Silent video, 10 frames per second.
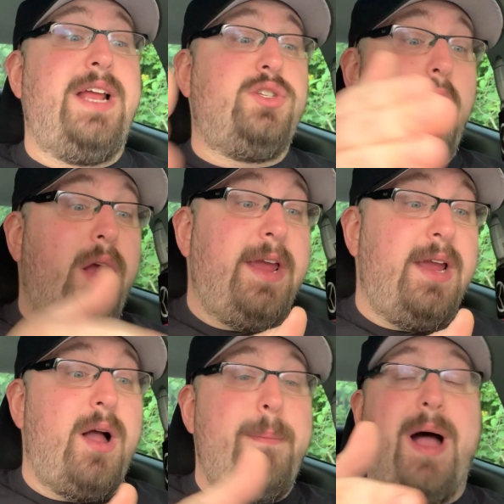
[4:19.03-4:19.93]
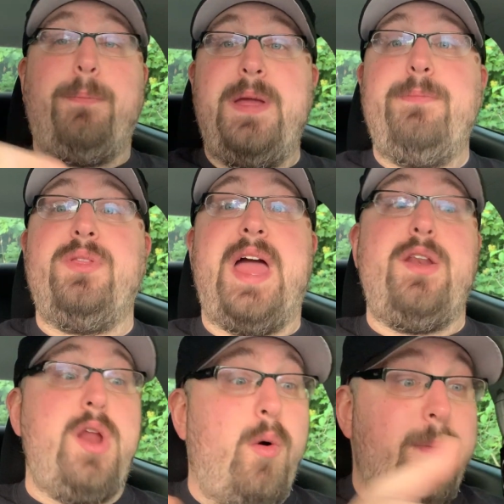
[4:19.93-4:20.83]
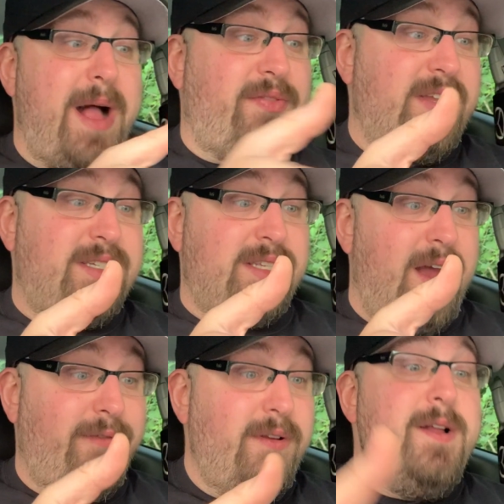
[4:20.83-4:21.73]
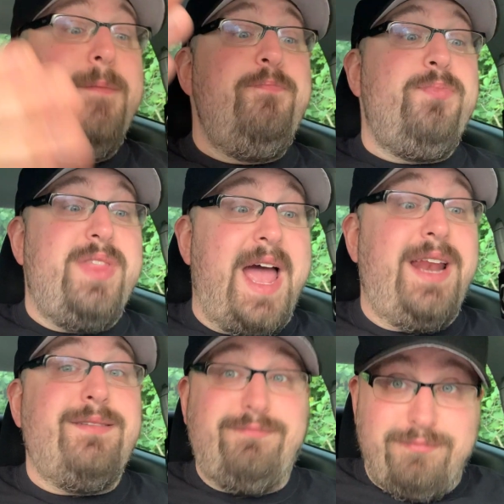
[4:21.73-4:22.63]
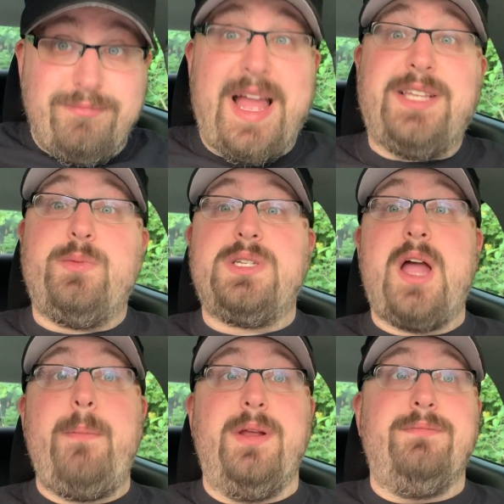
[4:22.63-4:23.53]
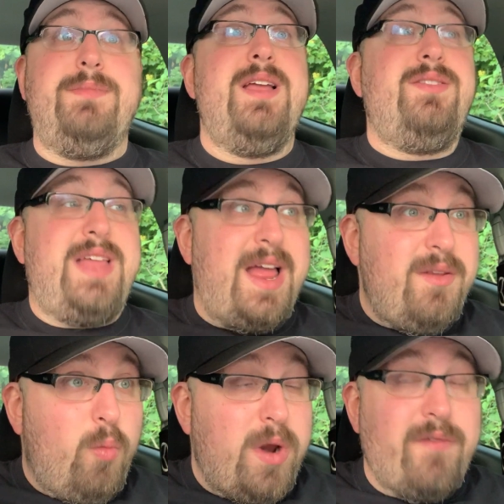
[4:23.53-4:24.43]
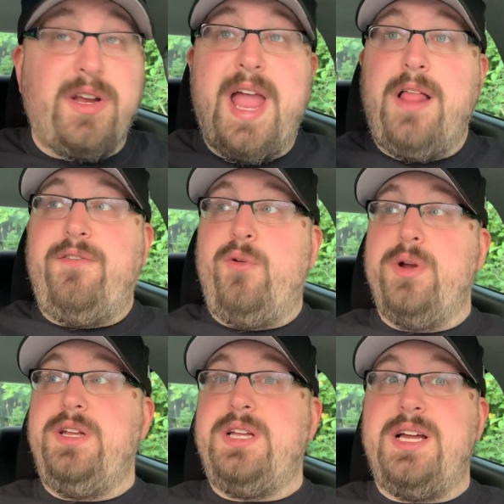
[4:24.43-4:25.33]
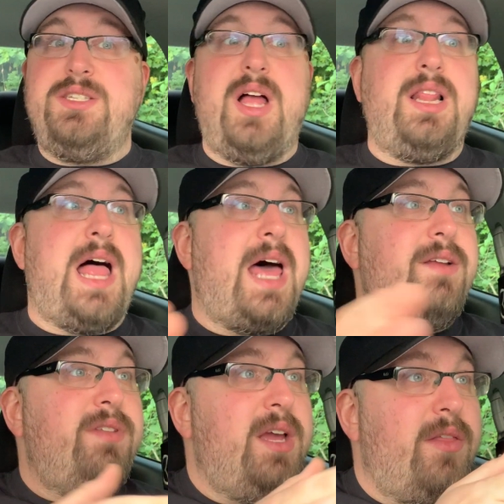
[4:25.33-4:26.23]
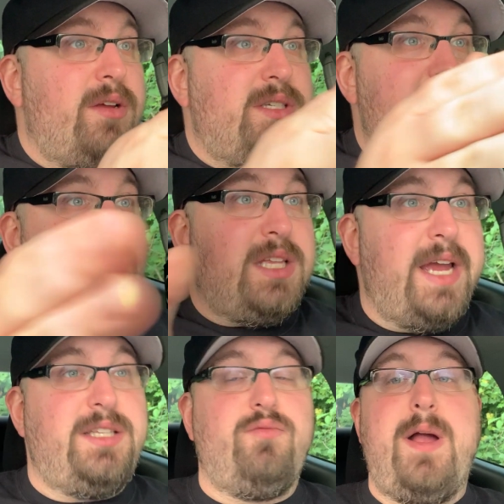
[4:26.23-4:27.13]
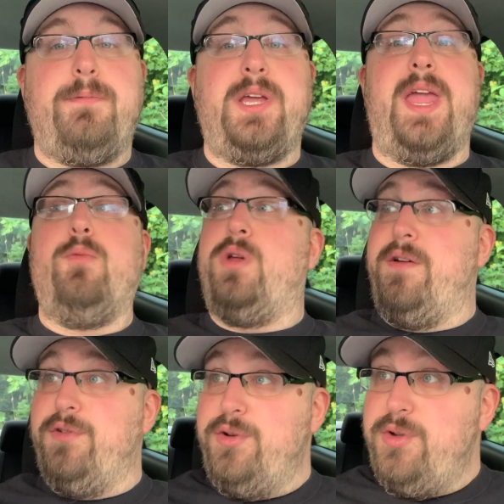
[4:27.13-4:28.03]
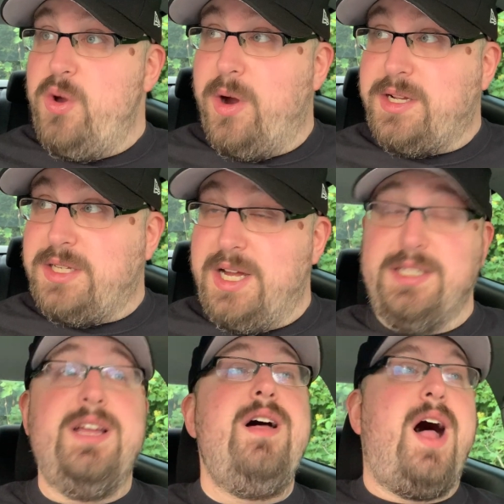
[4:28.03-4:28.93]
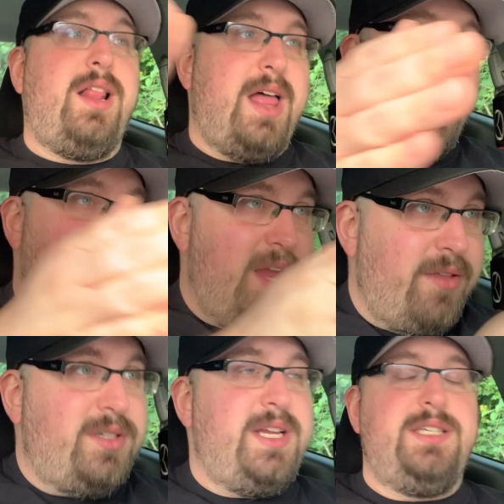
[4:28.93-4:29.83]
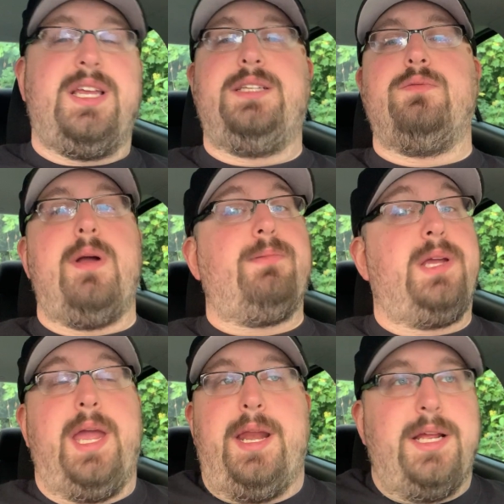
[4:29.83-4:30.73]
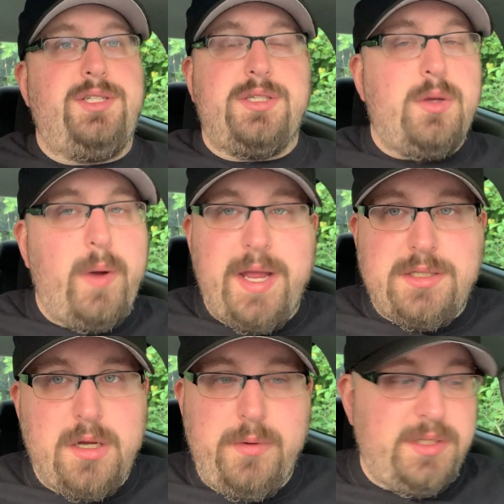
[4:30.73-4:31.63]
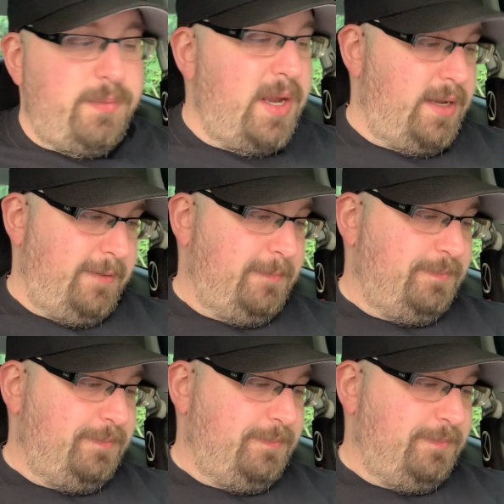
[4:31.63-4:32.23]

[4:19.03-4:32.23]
and talking about people that know about this stuff, that that's what's coming. That whatever California does, a lot of the other states like to replicate. Whatever New York does, a lot of the other states like to replicate. It's just the way it's always been.